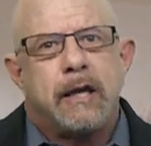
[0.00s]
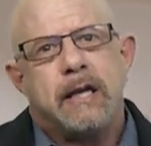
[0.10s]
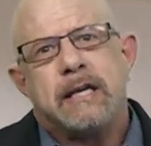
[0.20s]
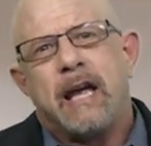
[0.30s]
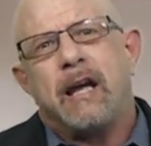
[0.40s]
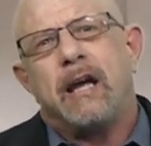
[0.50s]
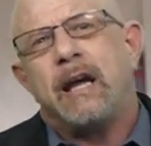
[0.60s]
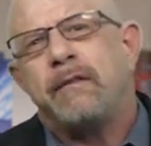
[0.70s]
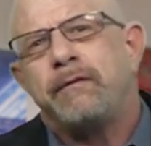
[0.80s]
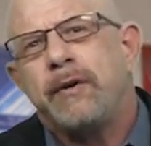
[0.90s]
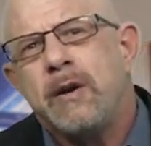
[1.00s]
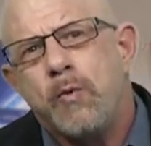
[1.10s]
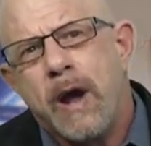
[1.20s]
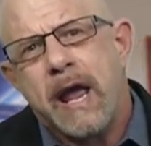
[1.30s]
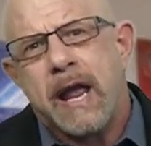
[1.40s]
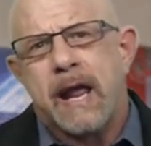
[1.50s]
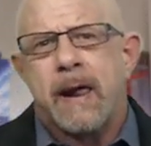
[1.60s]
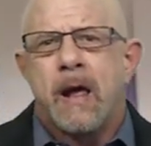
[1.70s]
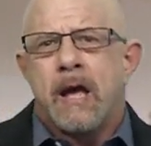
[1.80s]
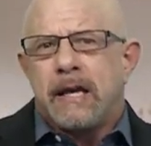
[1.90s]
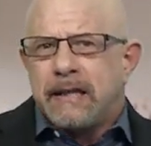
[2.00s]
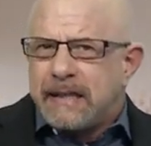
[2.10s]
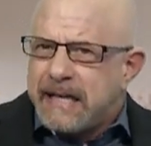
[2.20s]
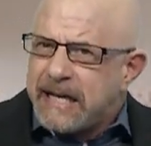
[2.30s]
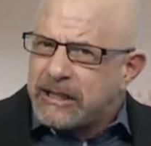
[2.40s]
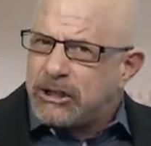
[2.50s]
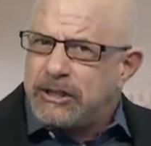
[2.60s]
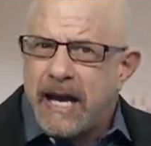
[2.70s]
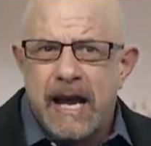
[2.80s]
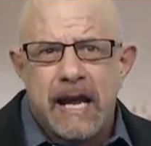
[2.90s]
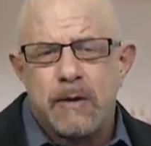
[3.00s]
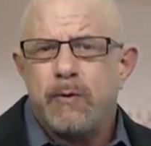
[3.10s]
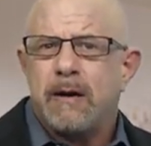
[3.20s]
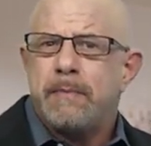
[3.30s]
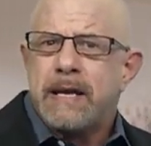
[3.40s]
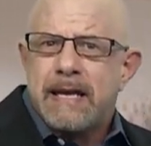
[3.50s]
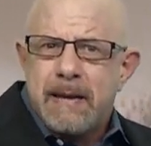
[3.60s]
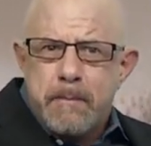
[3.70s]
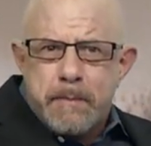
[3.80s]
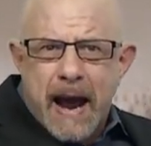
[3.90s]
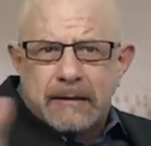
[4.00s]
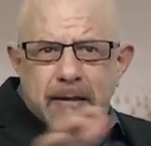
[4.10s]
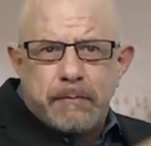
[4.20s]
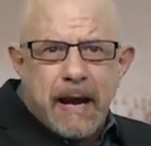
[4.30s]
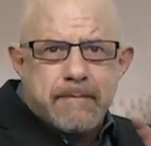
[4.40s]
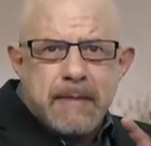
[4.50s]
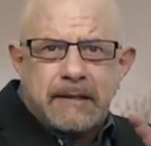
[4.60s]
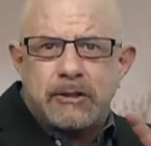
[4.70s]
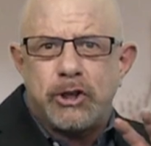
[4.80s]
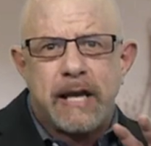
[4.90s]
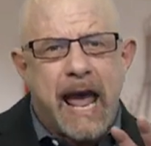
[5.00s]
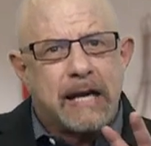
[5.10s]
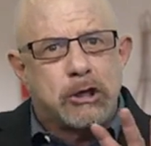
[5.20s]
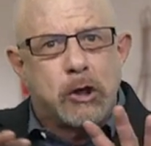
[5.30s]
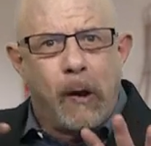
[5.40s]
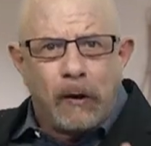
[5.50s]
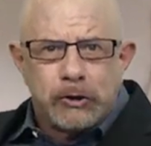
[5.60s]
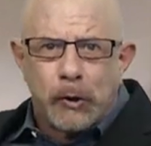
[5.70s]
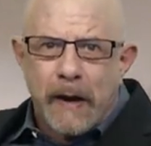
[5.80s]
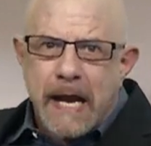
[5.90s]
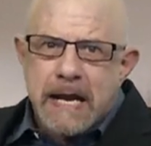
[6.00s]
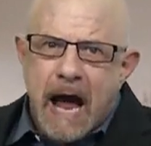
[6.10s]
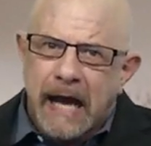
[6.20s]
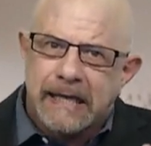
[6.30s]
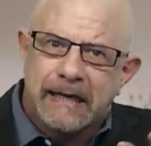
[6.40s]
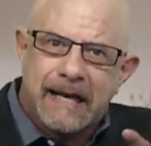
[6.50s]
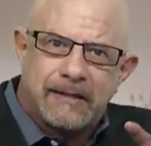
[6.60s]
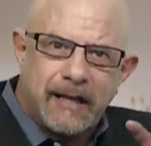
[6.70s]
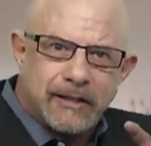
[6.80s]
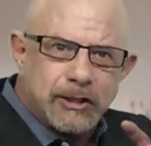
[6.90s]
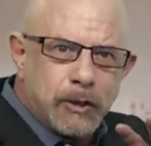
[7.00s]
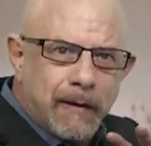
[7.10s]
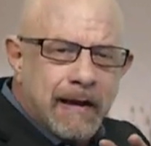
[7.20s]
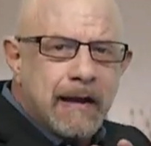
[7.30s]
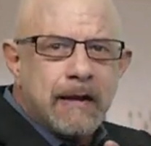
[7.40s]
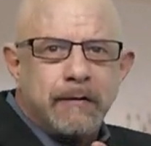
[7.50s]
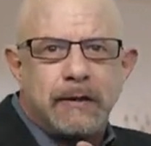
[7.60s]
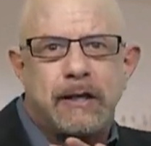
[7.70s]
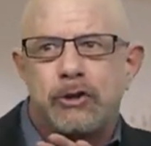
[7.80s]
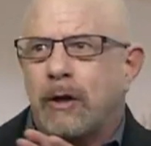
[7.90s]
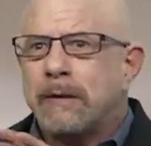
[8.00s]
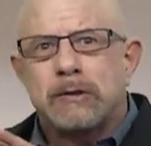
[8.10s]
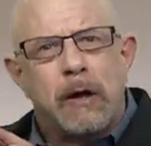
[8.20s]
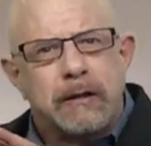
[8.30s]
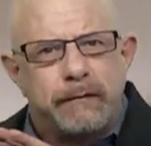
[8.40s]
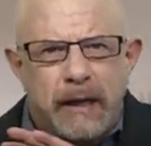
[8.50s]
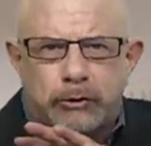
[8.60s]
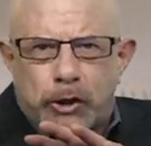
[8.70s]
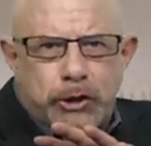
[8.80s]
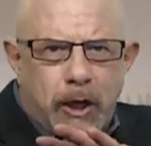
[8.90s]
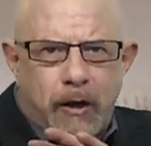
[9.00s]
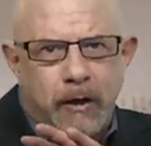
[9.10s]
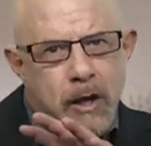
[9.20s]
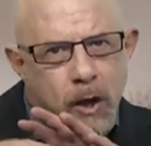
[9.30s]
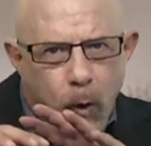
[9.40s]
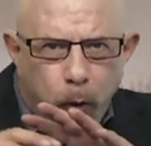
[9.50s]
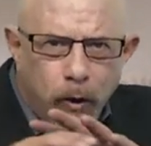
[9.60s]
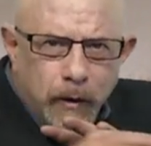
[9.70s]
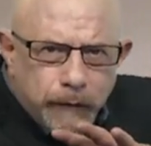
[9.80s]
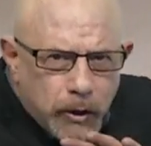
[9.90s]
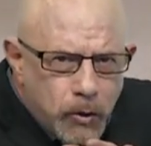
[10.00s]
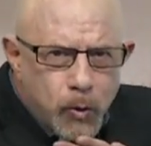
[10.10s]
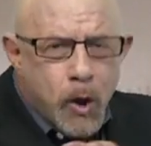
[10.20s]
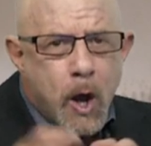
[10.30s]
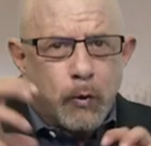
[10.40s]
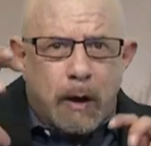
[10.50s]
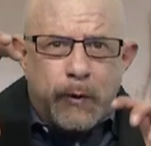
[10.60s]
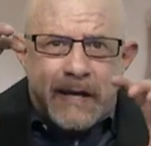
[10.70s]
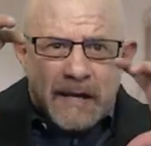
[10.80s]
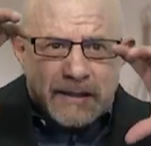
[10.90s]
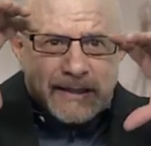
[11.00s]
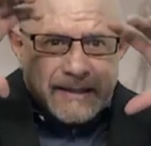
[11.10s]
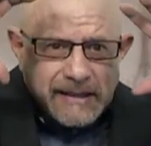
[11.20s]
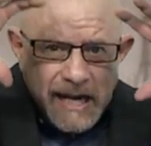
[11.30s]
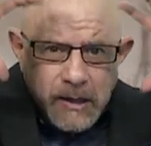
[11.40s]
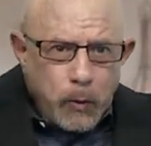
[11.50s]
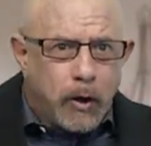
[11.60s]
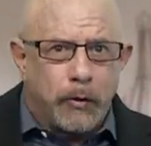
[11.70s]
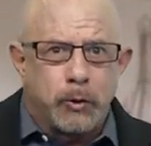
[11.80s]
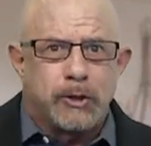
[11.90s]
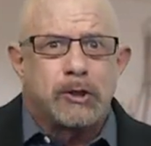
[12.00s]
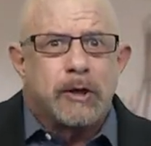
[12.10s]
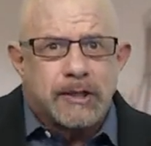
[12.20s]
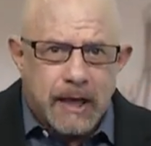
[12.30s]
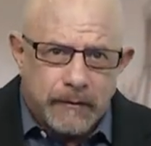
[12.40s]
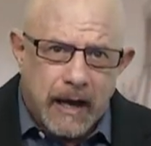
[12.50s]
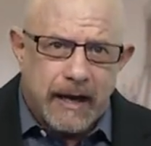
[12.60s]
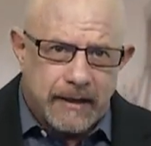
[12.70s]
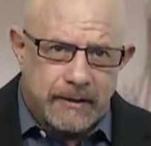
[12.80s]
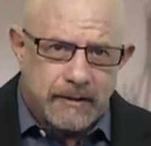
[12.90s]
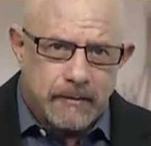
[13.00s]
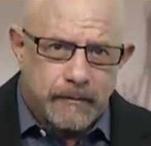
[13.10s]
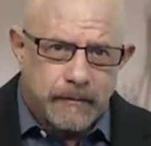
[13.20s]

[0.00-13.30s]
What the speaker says: In every way, each day we're being impacted by messaging, and culture inoculates us to what in German is called a Weltanschauung, a worldview where we see the world through a certain set of eyes.